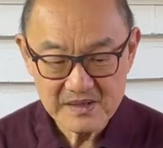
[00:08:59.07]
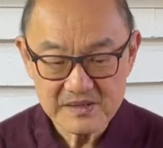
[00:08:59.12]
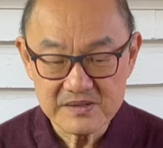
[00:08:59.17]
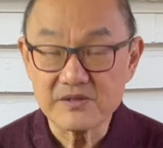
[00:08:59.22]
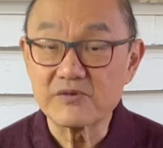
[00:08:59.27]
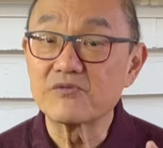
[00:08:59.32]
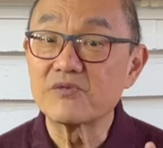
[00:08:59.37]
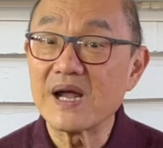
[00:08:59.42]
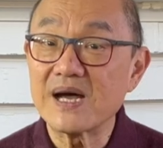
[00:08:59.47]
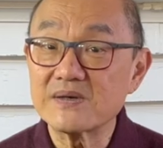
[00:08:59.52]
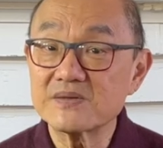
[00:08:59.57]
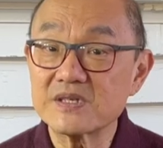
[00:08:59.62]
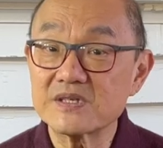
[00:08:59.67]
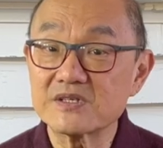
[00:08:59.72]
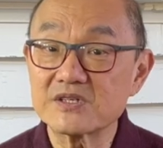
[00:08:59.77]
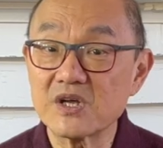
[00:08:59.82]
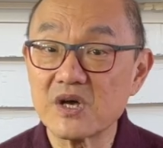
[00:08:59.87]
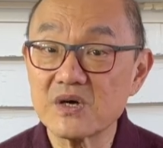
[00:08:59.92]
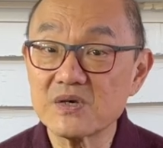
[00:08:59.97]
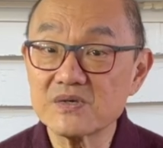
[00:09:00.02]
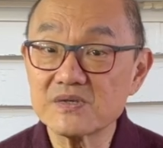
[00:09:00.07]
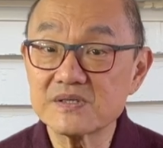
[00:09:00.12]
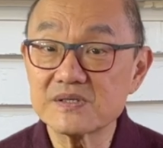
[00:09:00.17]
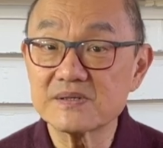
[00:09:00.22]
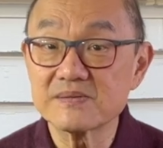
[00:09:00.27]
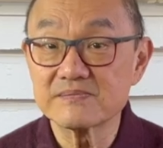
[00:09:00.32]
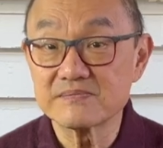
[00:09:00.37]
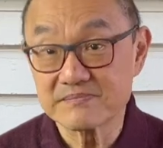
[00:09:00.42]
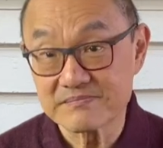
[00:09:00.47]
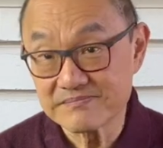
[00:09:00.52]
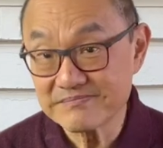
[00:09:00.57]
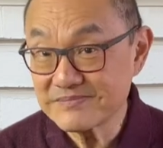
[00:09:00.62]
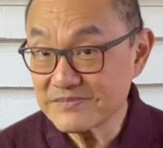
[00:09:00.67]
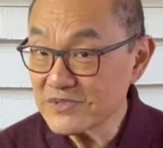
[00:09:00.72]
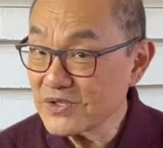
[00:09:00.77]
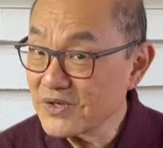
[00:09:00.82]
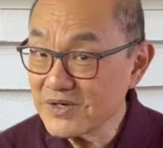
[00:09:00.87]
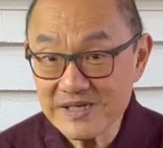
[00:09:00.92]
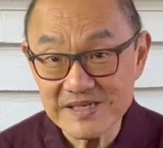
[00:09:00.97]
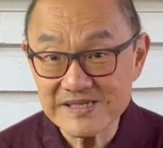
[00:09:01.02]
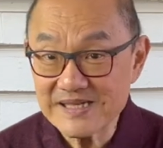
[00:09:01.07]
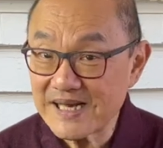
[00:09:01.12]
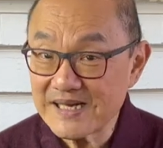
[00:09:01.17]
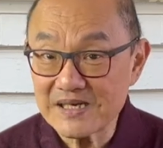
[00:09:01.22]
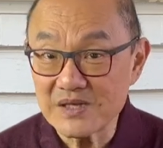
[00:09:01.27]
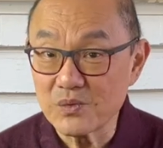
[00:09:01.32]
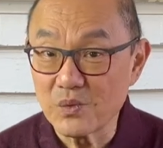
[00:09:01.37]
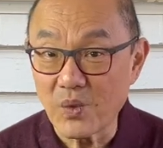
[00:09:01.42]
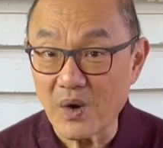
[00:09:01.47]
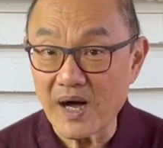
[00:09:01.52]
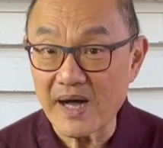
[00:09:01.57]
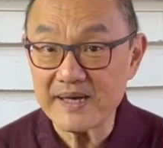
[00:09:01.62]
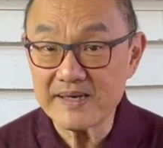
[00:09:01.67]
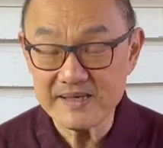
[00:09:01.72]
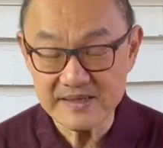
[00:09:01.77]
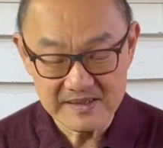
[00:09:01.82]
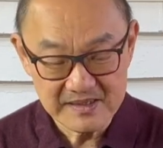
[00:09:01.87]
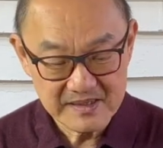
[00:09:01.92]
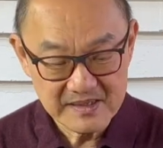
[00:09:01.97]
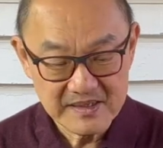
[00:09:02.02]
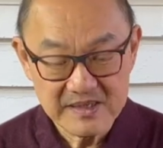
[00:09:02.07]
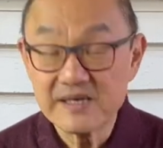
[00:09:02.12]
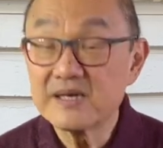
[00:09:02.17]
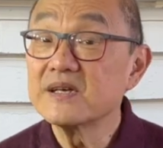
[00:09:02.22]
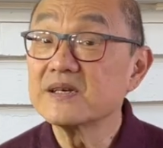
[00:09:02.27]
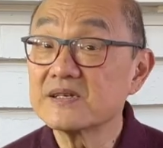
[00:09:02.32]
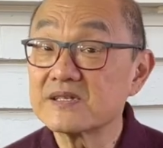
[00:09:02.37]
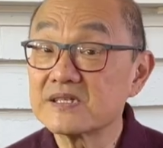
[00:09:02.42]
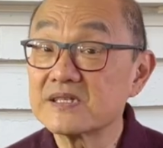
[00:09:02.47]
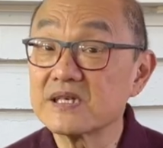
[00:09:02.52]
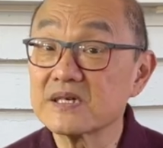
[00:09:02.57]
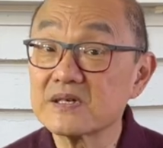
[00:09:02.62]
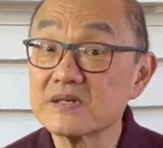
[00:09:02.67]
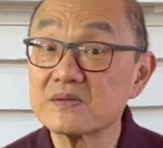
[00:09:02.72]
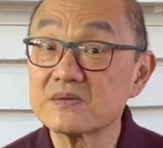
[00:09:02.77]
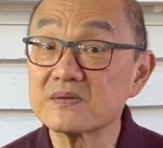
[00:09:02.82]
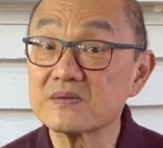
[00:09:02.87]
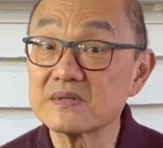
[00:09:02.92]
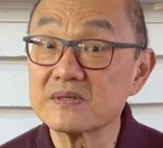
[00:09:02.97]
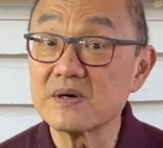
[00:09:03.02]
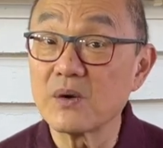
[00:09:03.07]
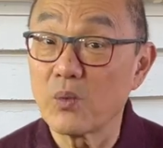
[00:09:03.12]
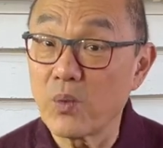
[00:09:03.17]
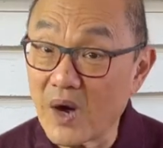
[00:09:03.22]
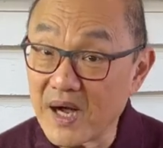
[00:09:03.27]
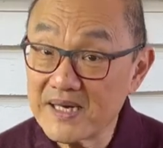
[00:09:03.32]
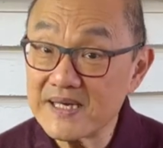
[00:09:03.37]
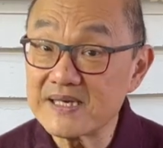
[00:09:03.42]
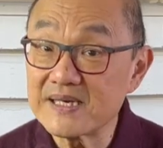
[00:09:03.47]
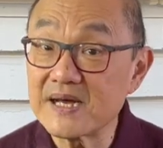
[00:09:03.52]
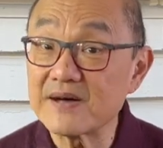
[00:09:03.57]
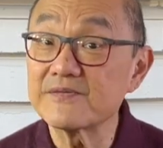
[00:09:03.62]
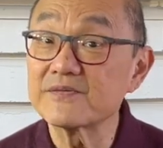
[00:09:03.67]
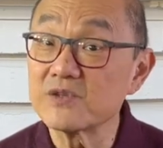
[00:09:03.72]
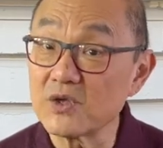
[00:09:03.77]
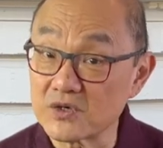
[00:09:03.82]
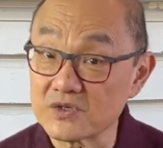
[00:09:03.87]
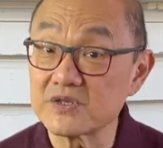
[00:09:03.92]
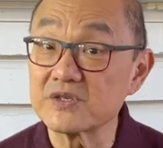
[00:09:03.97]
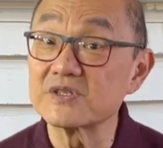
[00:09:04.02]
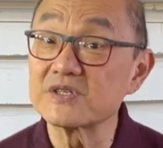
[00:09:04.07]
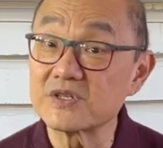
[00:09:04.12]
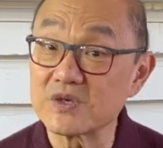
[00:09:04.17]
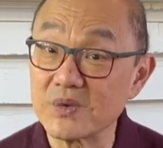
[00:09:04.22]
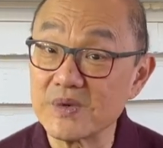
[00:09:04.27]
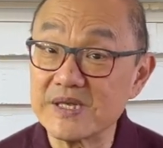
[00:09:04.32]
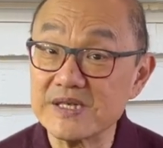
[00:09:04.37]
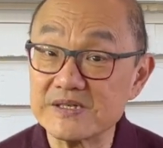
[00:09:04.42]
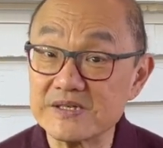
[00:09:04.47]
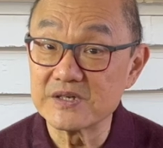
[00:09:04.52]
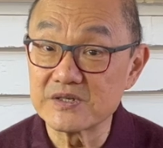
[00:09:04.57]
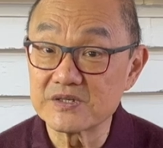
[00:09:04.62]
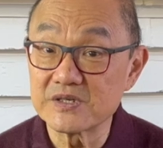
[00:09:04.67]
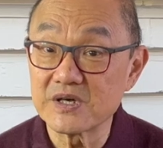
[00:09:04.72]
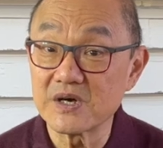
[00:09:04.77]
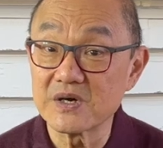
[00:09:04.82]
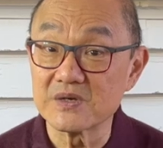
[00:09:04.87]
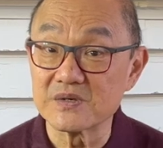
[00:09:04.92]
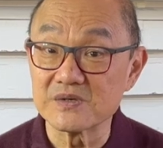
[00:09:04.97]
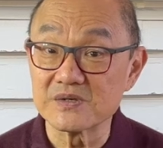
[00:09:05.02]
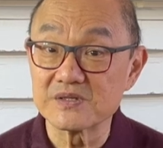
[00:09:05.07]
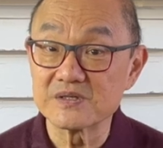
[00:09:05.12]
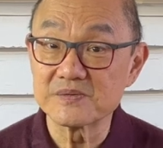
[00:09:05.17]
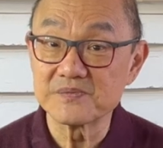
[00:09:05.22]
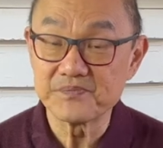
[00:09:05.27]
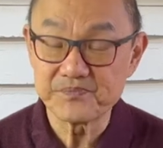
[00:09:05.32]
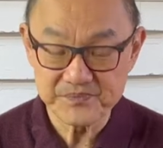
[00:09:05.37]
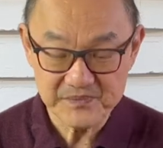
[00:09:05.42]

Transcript: The rounded toes, not exactly wide, still wide enough not to squeeze toes.